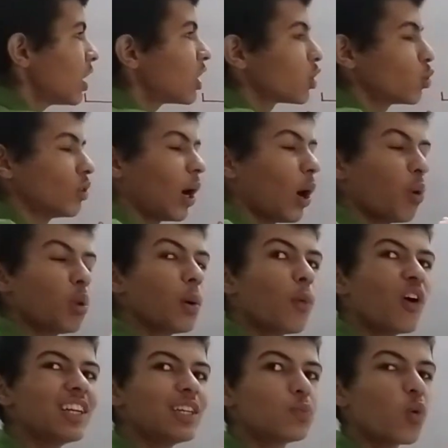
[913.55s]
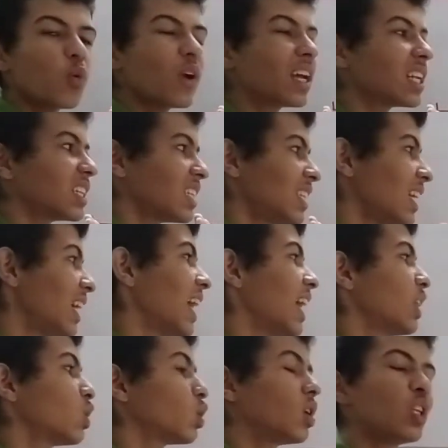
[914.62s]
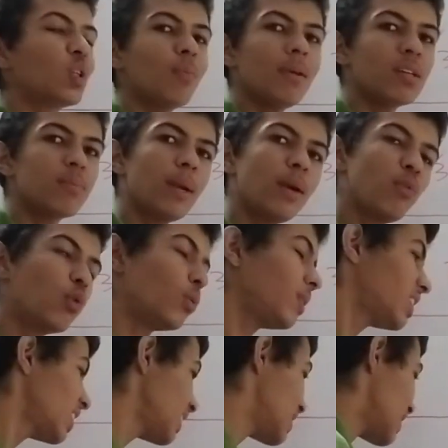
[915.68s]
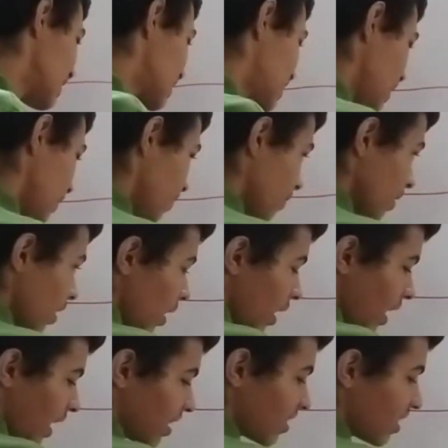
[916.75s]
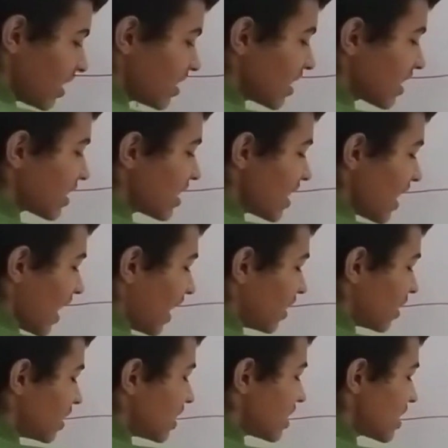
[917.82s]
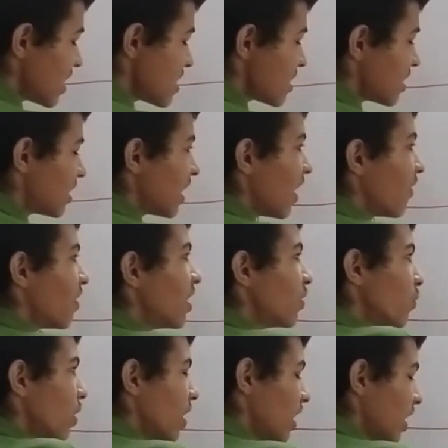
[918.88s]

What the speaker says: So now the body is moving in a straight line, so displacement would be 360 and 360, and the distance traveled,